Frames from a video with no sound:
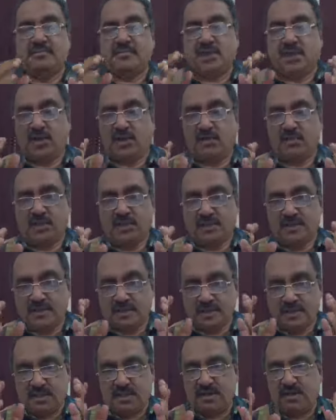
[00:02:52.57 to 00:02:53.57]

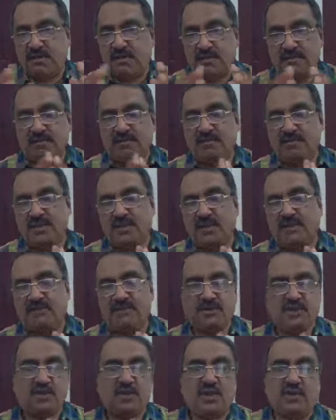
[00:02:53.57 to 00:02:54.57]
documents with
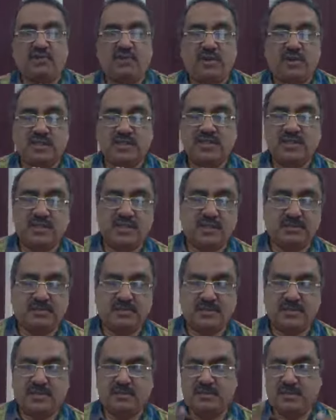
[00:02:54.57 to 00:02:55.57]
reference to advances and
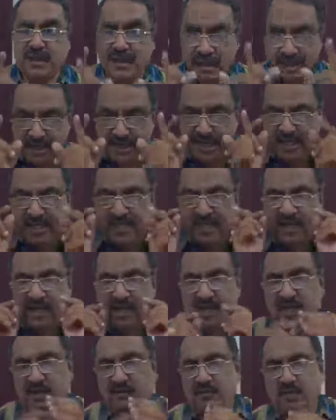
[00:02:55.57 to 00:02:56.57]
deposits. But here
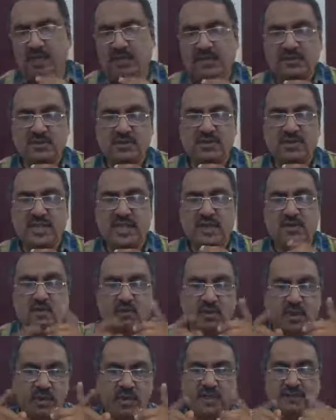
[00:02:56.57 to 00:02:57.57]
I want to say
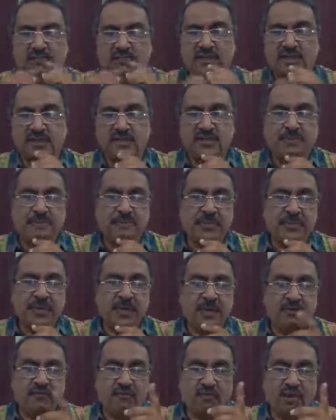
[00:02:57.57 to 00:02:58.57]
one difference.
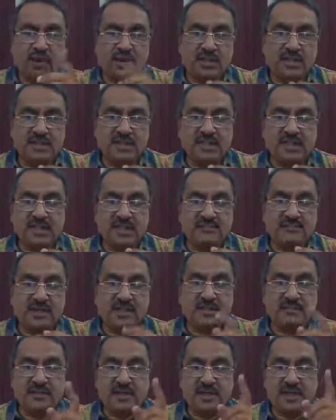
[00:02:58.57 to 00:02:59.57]
What is the
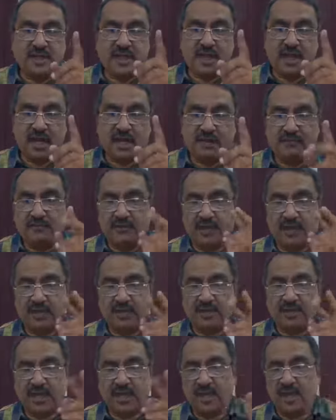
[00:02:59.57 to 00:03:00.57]
difference between
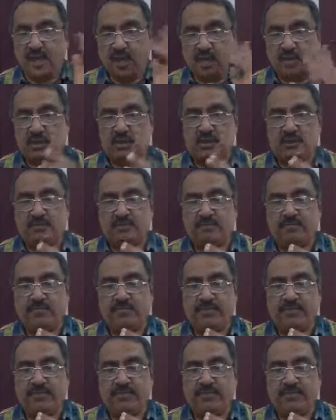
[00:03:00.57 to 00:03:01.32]
advance and loans?